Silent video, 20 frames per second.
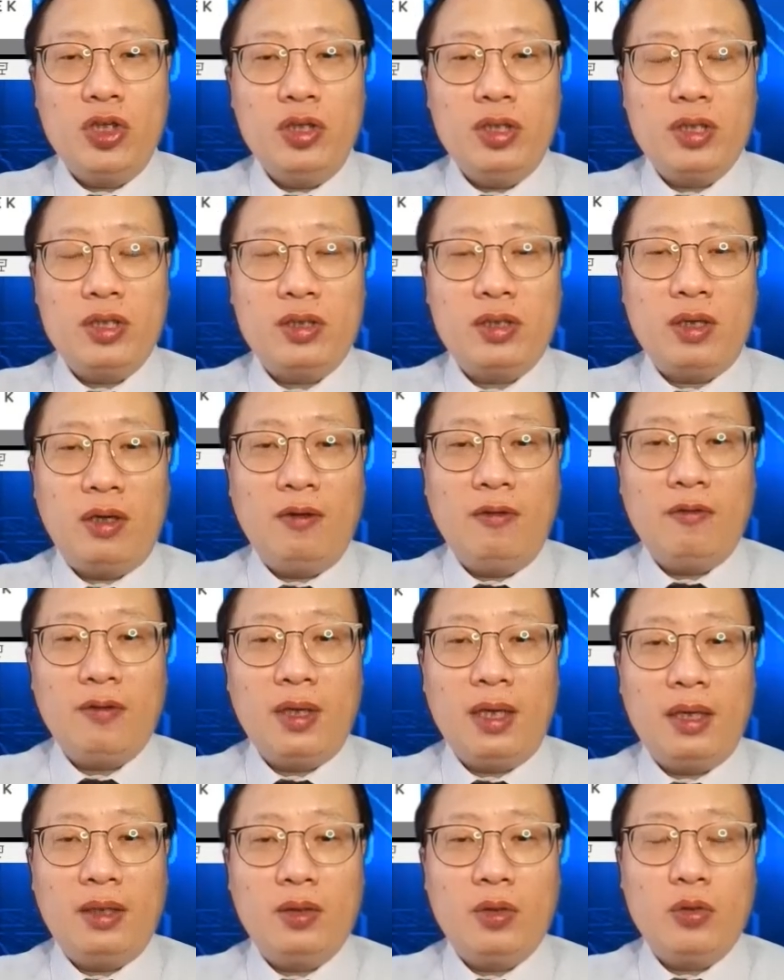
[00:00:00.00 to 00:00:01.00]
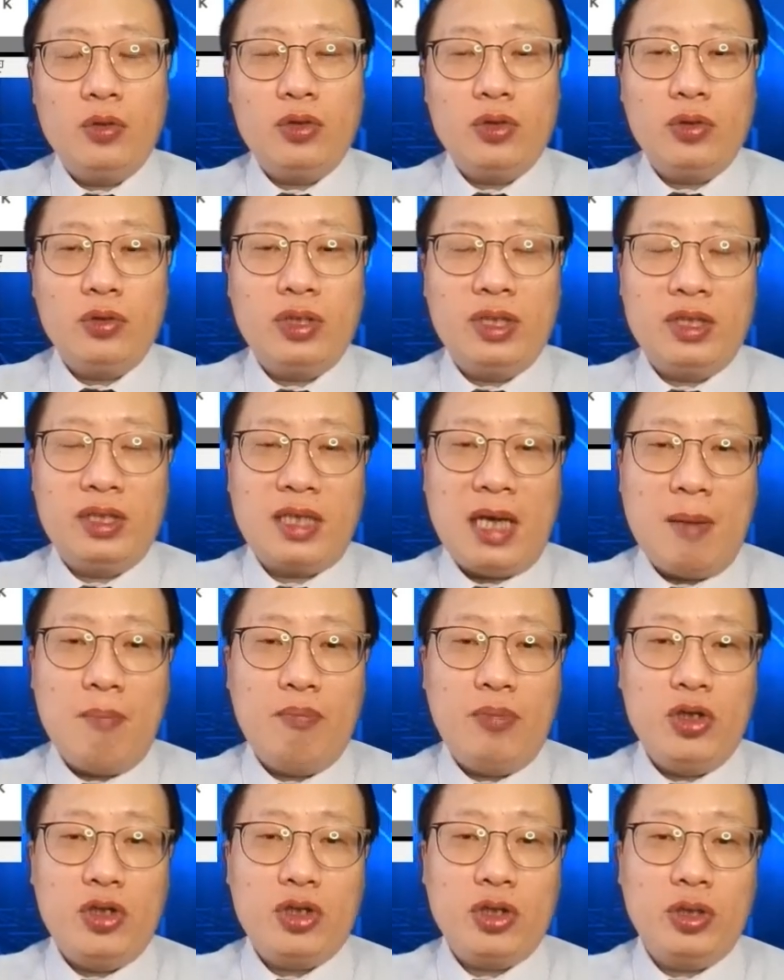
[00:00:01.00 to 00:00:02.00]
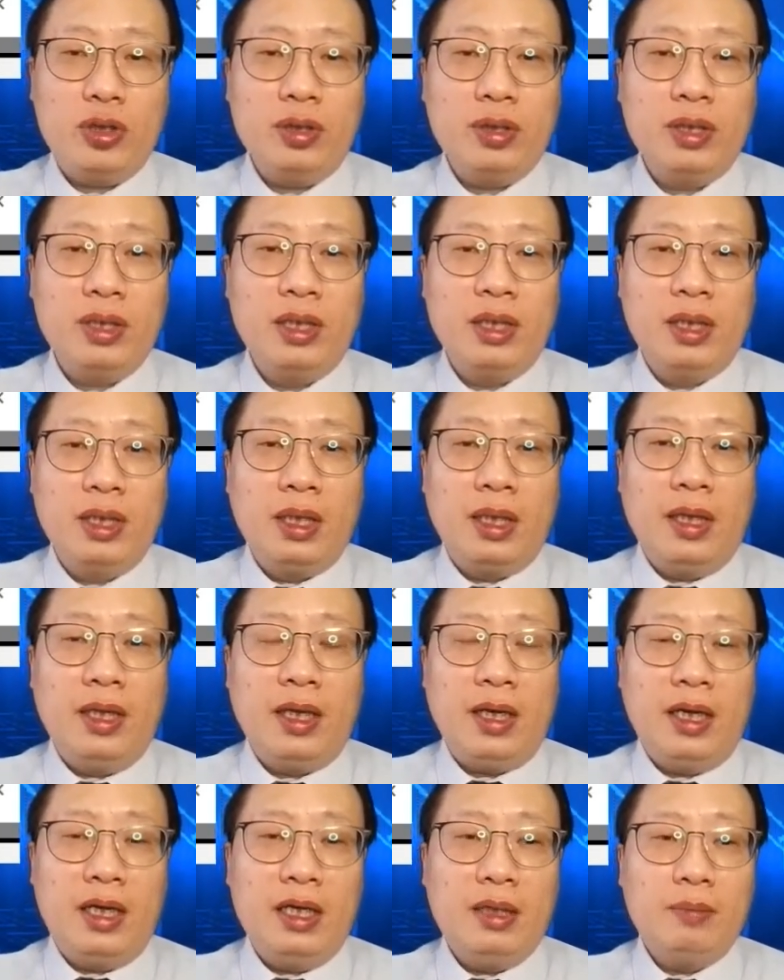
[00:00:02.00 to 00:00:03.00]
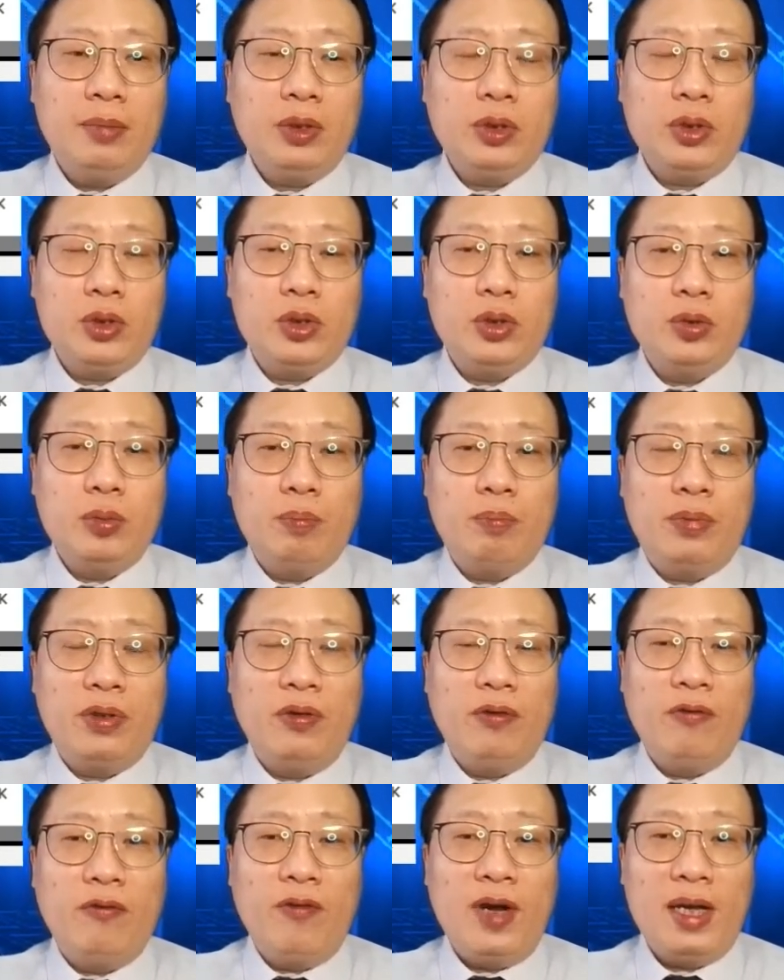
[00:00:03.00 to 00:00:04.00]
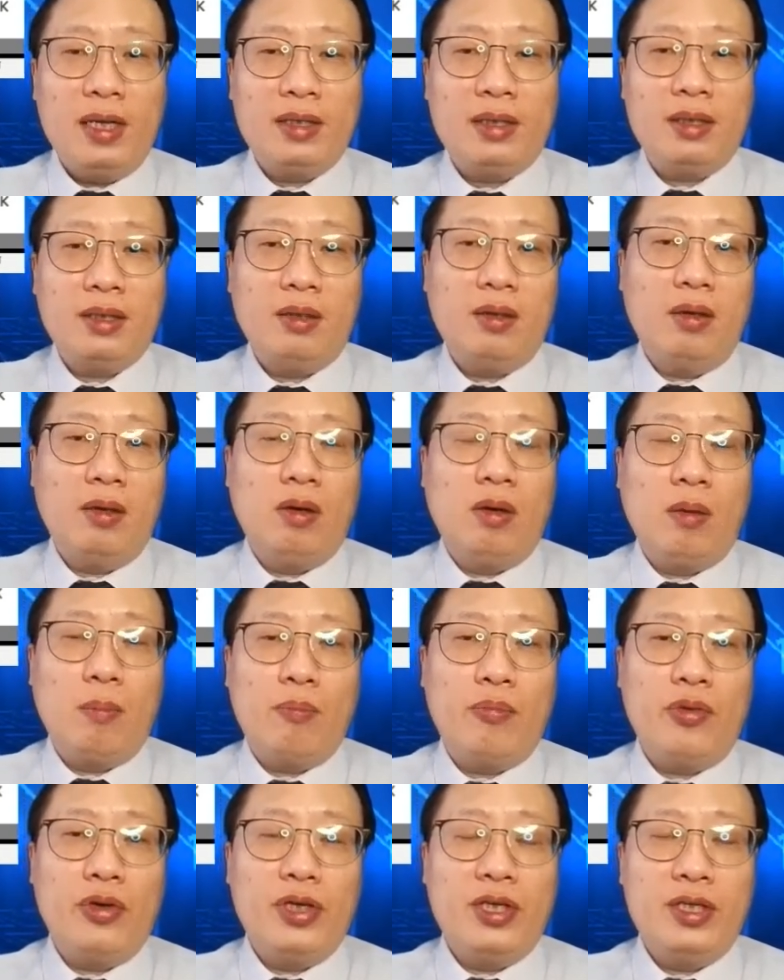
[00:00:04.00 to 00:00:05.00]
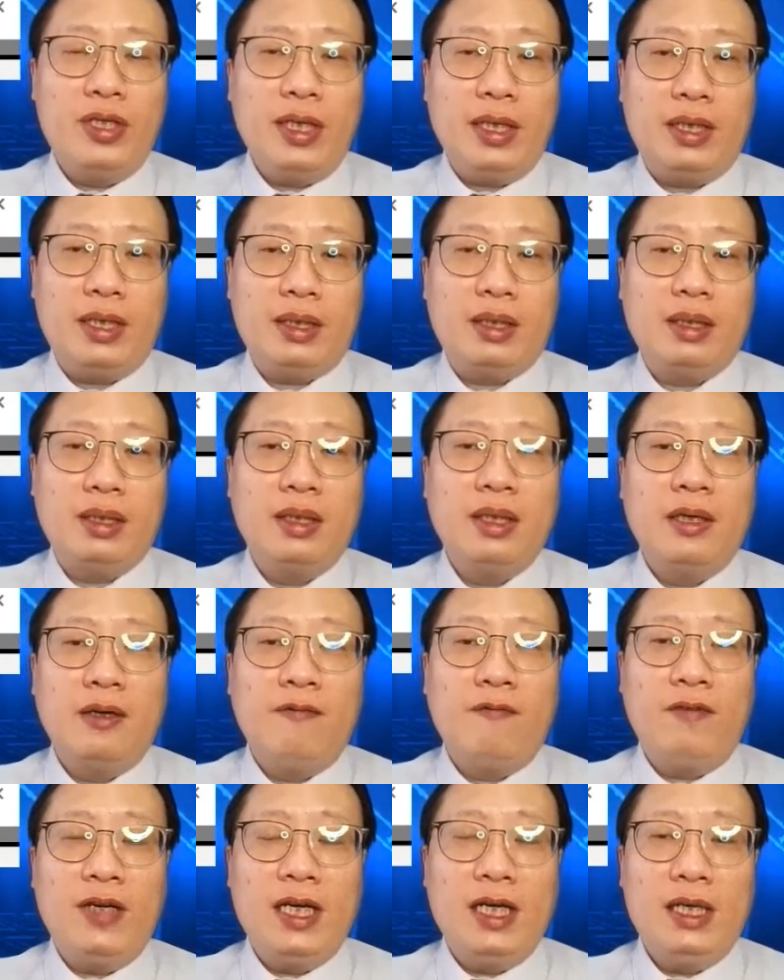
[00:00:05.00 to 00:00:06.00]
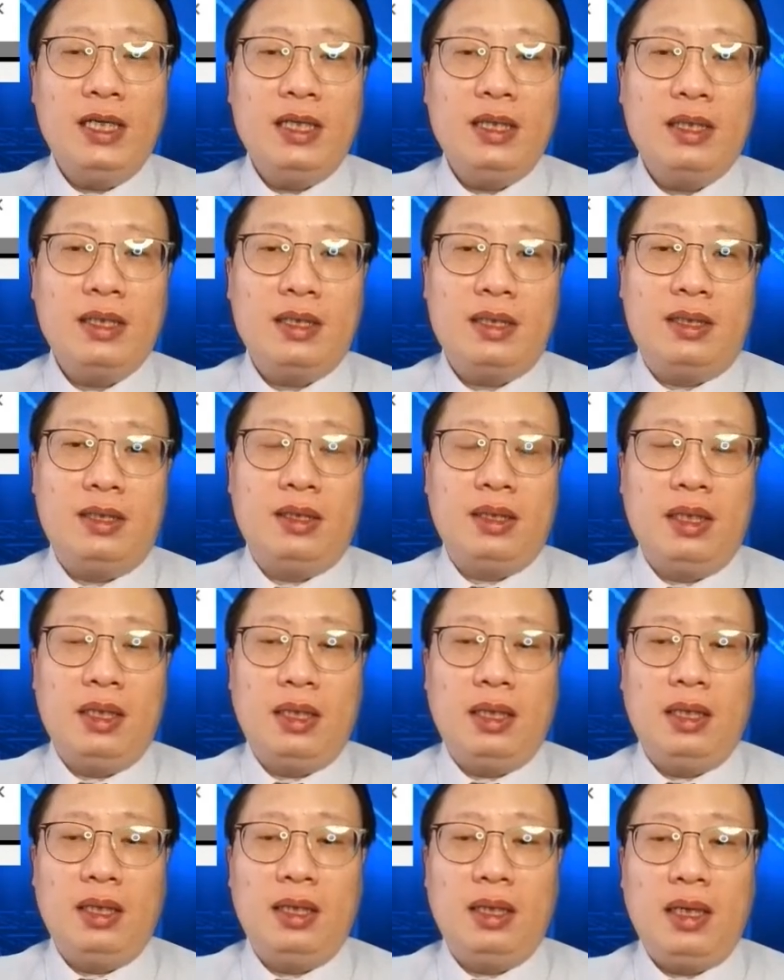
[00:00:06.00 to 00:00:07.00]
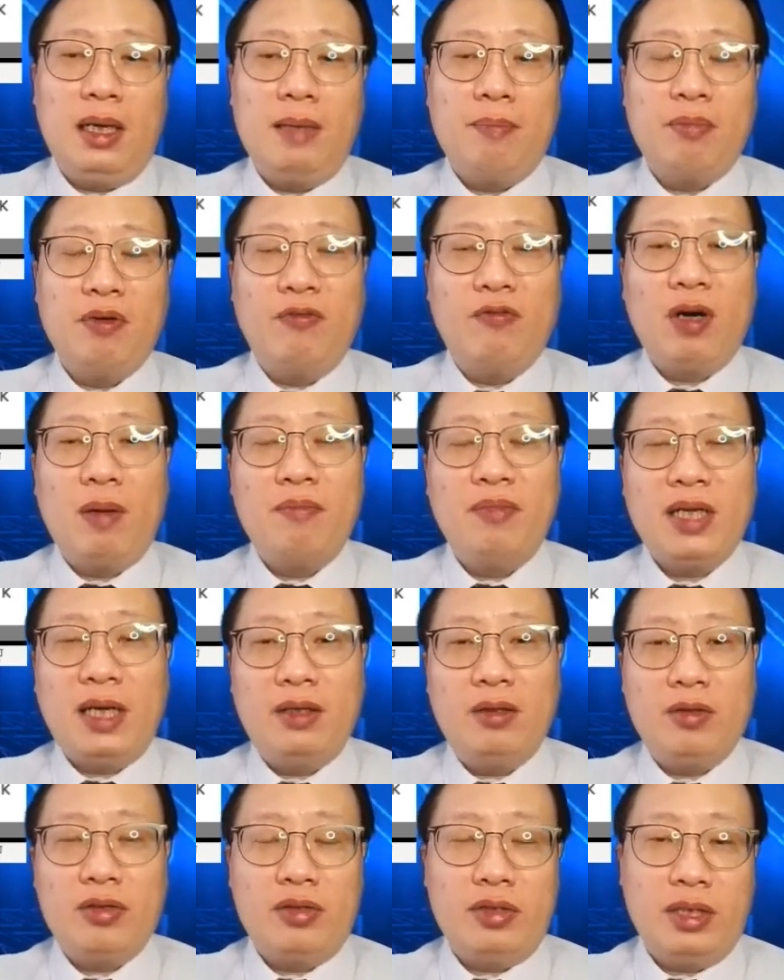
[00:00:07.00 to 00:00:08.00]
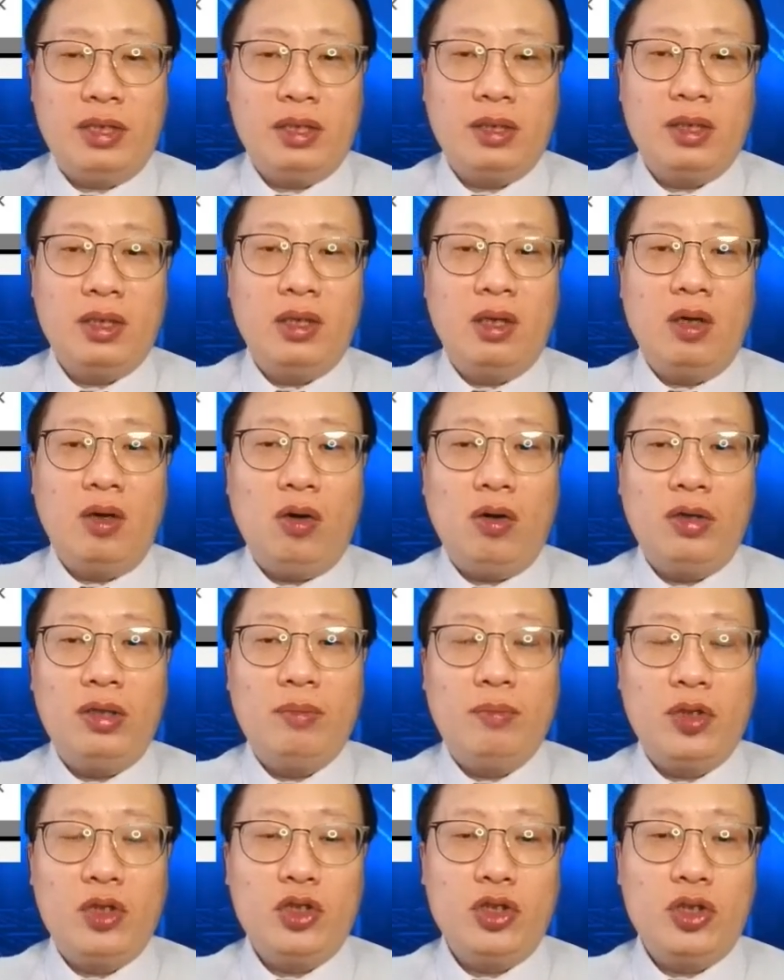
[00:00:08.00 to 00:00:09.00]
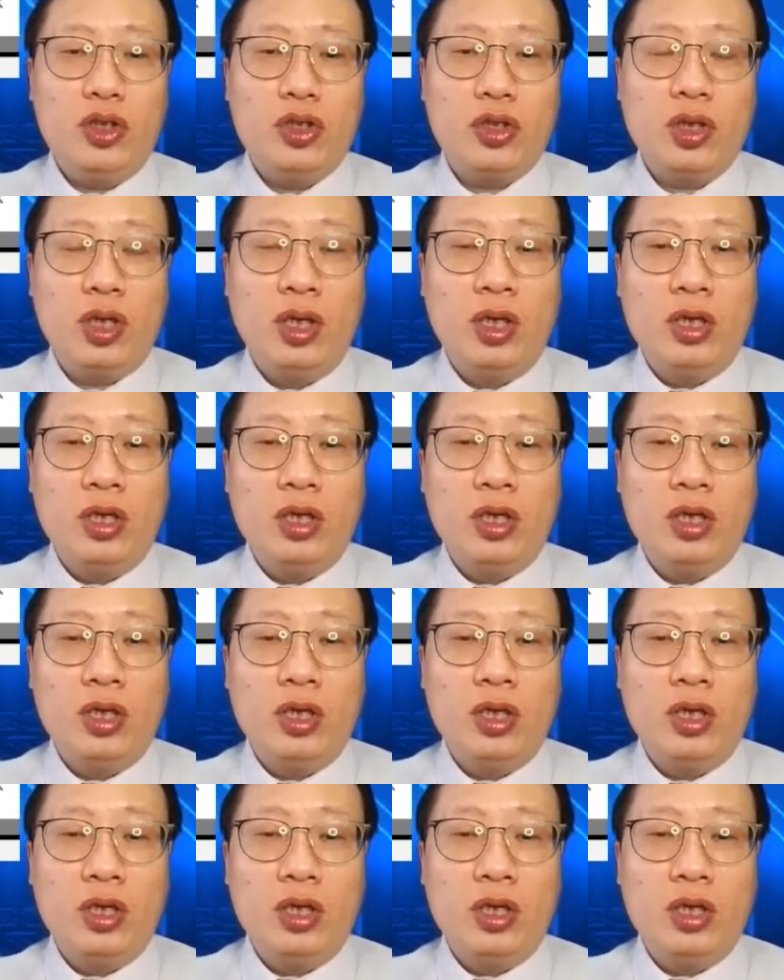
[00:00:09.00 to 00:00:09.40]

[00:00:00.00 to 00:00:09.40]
itself and also the temperature, they are able to prevent or predict failures and perform diagnostic on machines.